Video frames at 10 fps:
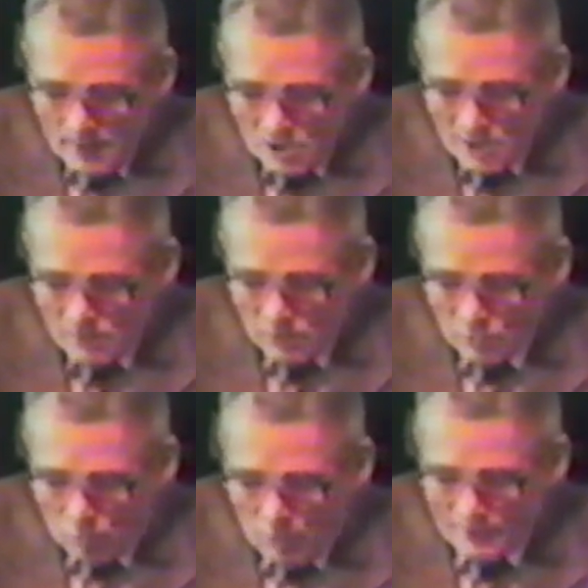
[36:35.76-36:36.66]

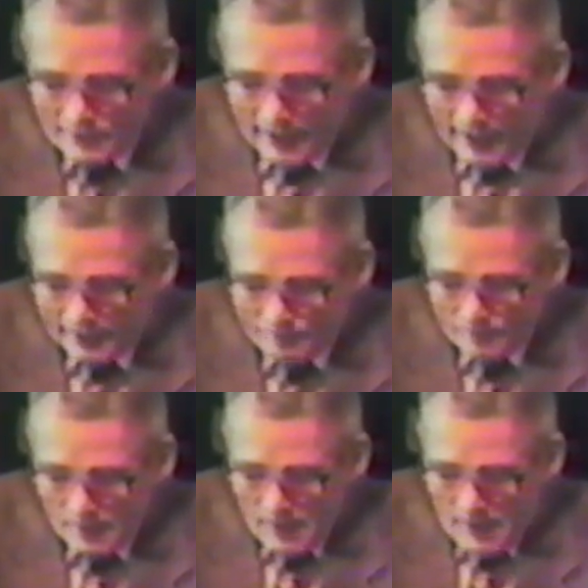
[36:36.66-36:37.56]
Hebrews
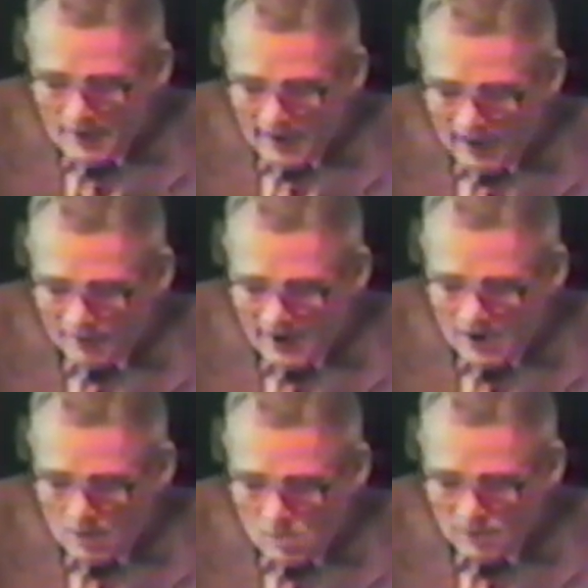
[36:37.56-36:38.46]
10. And
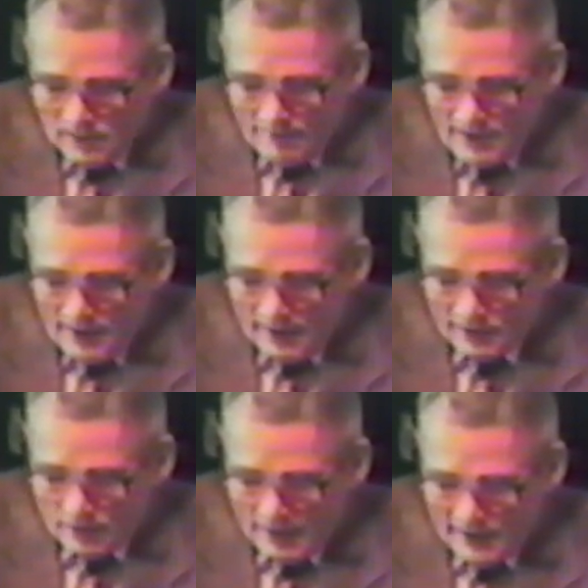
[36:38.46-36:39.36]
thou, Lord, in the
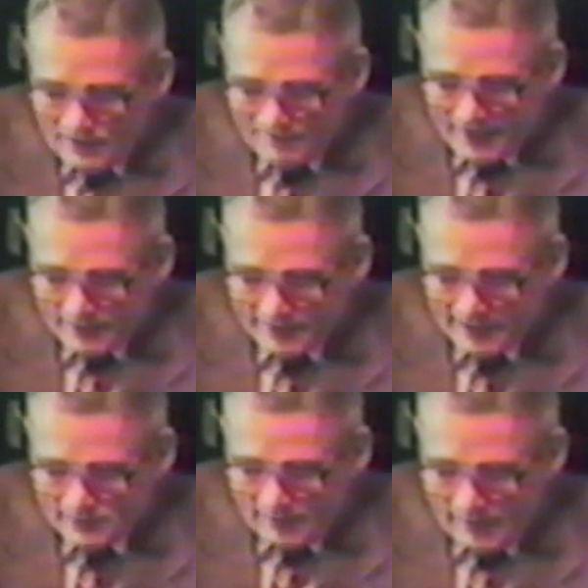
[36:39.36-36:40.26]
beginning hast laid the
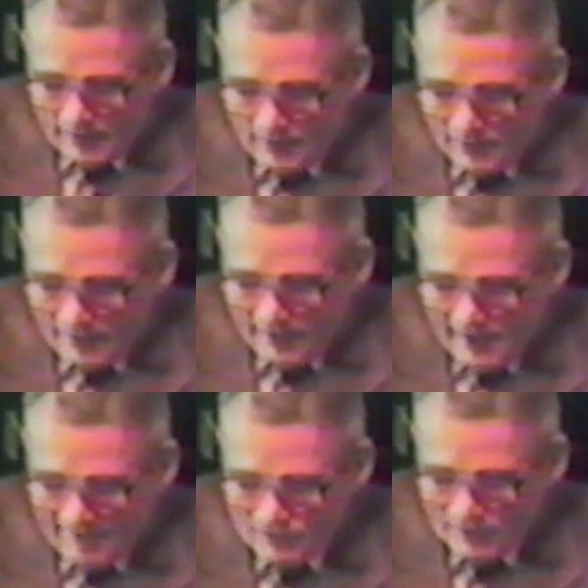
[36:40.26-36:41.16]
foundation of the earth, and
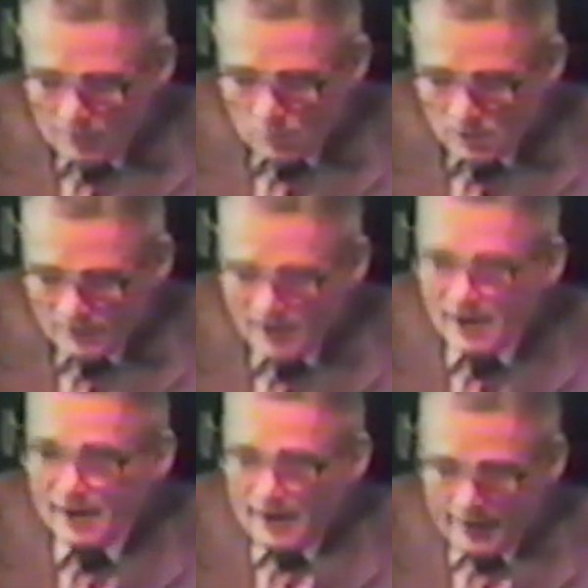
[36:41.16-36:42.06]
the heavens the work of
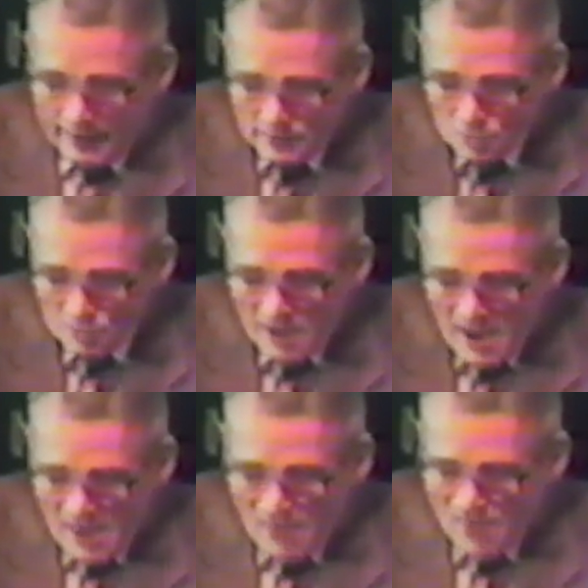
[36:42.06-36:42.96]
thine hands
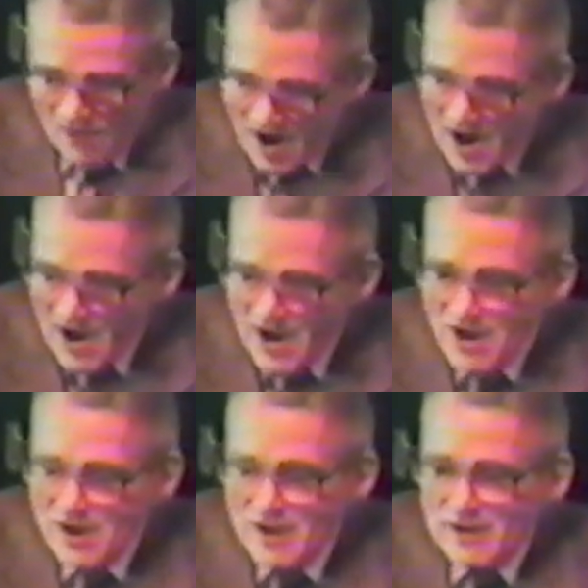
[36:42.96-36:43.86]

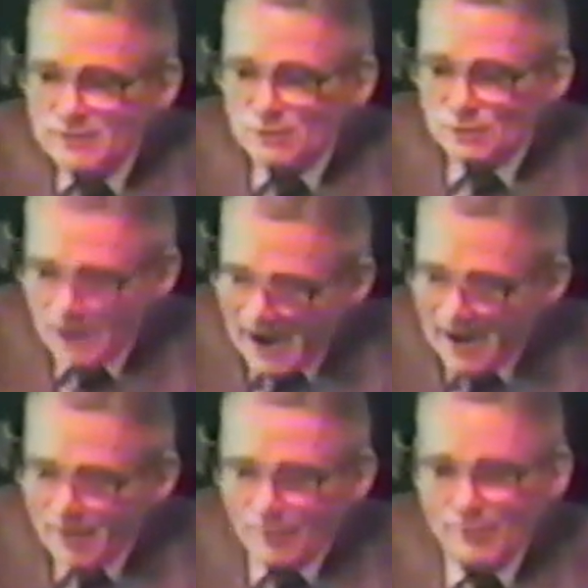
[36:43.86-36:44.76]
they
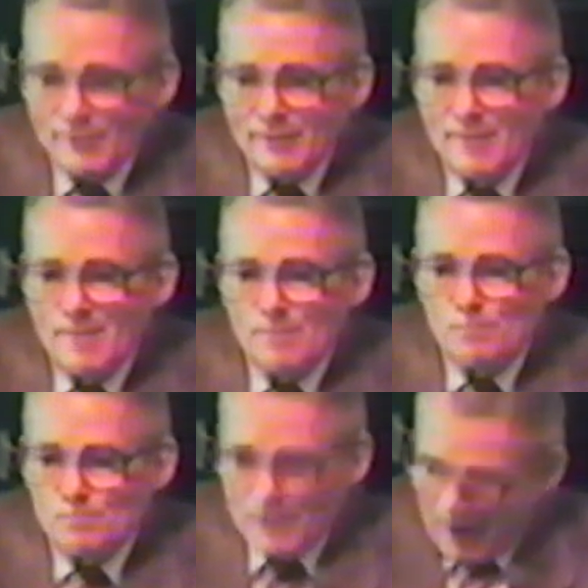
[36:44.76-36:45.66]
shall
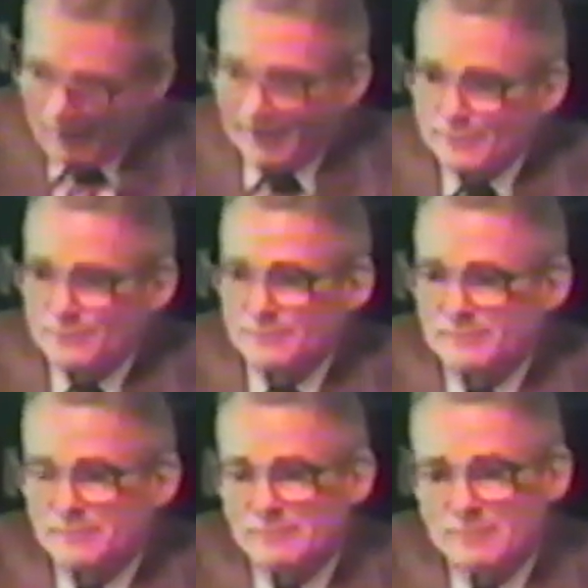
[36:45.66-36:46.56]

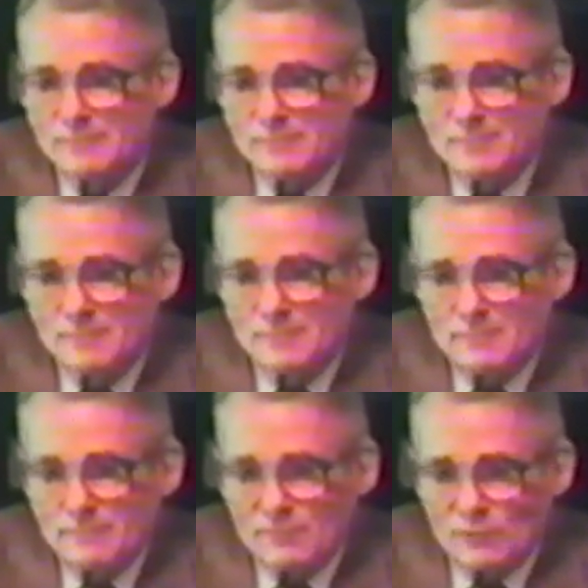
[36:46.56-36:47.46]
perish.
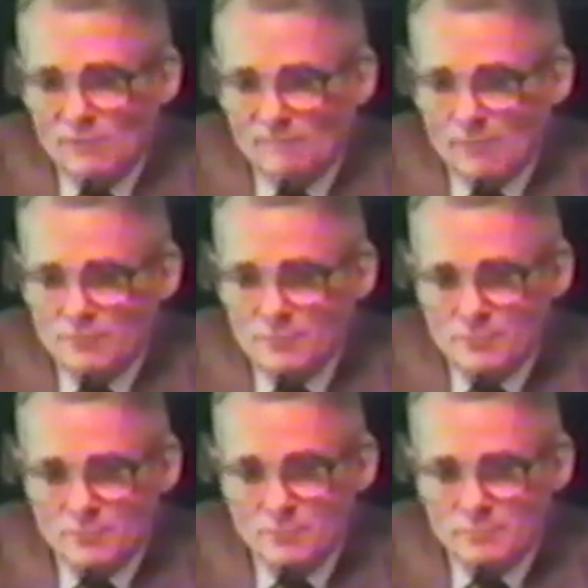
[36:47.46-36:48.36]
The universe
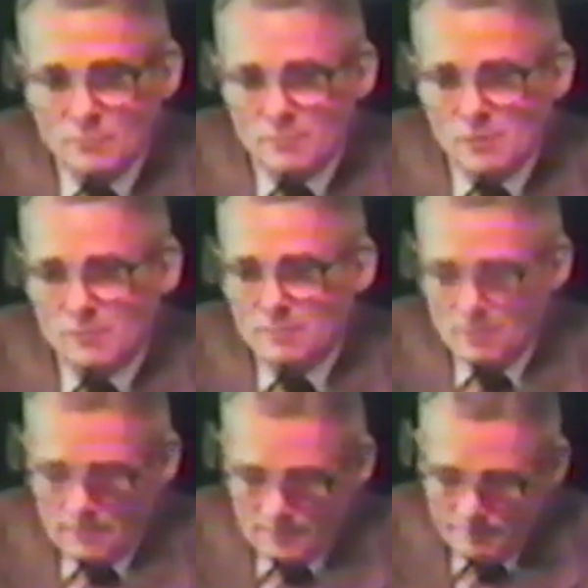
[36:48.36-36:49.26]
is
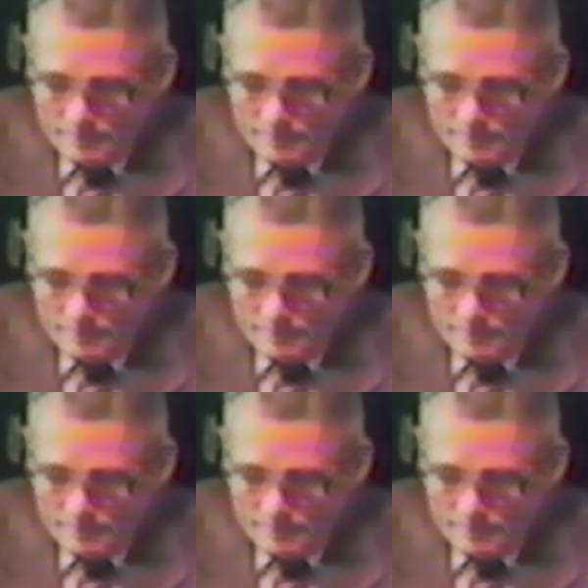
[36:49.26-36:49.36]
destructible.